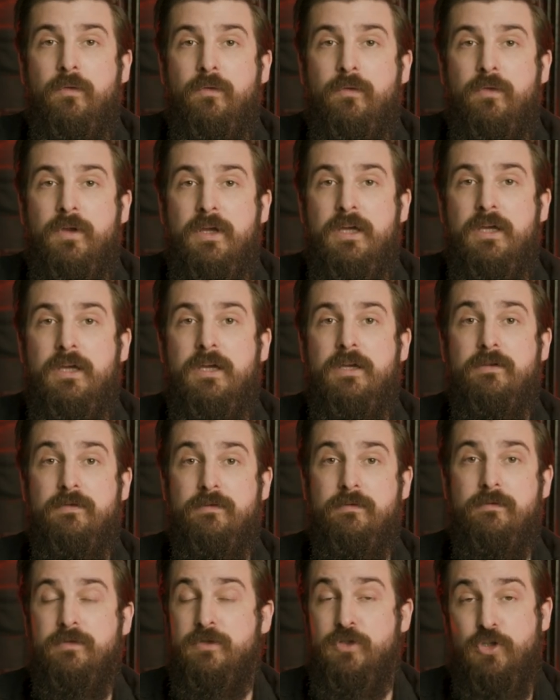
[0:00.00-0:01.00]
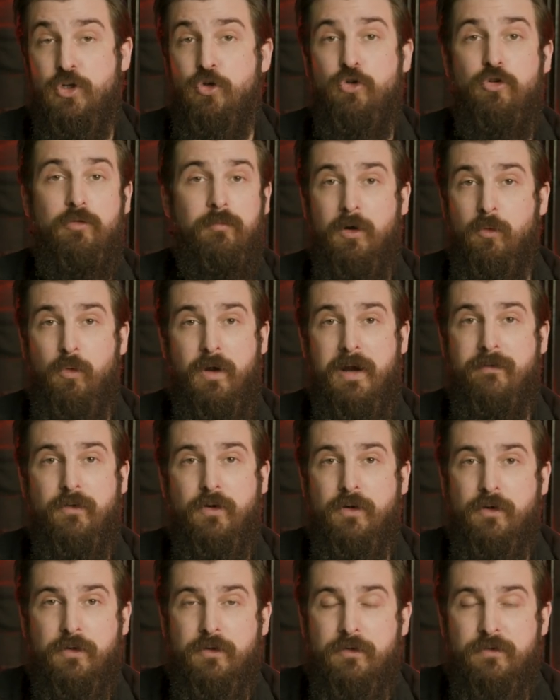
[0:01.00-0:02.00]
the Zoom or
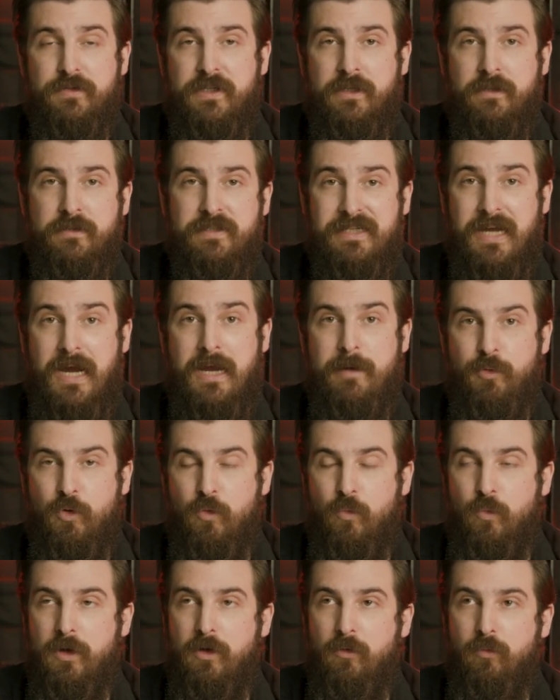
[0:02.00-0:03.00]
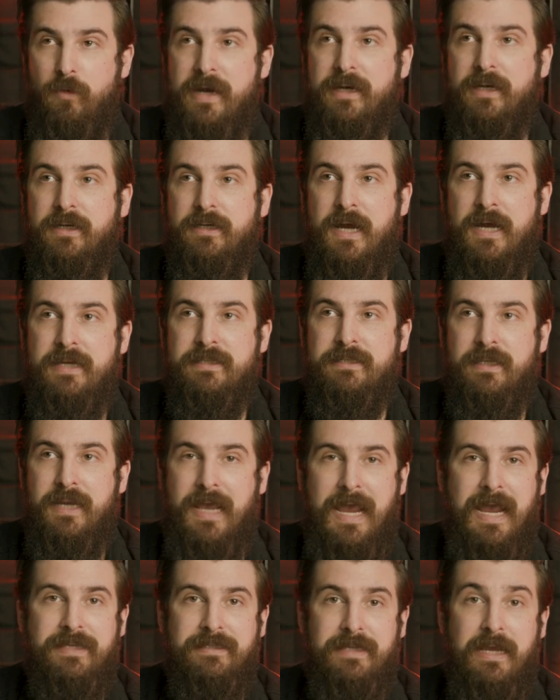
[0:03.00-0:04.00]
whatever you're using, Skype, will recognize it
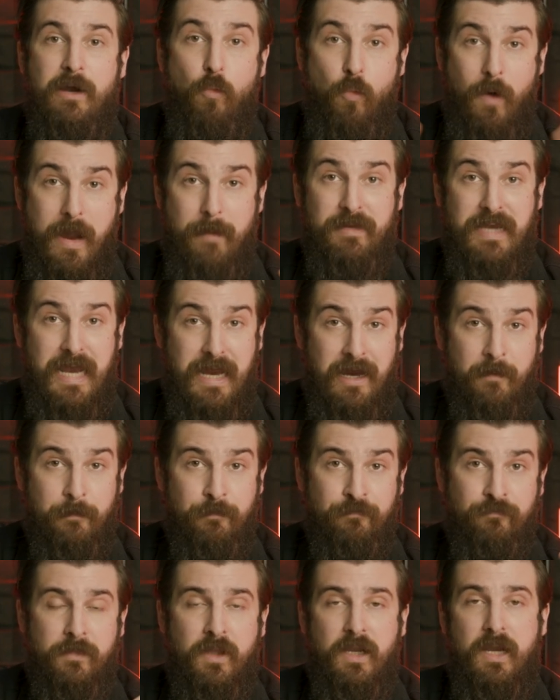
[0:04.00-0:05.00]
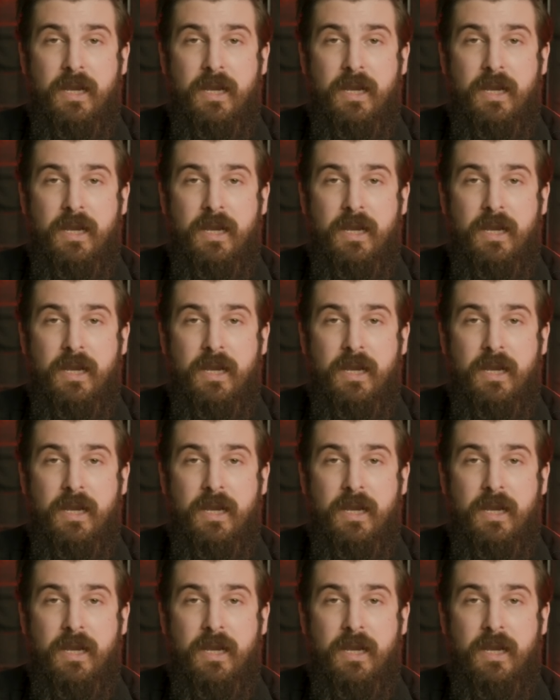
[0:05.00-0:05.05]
as a webcam.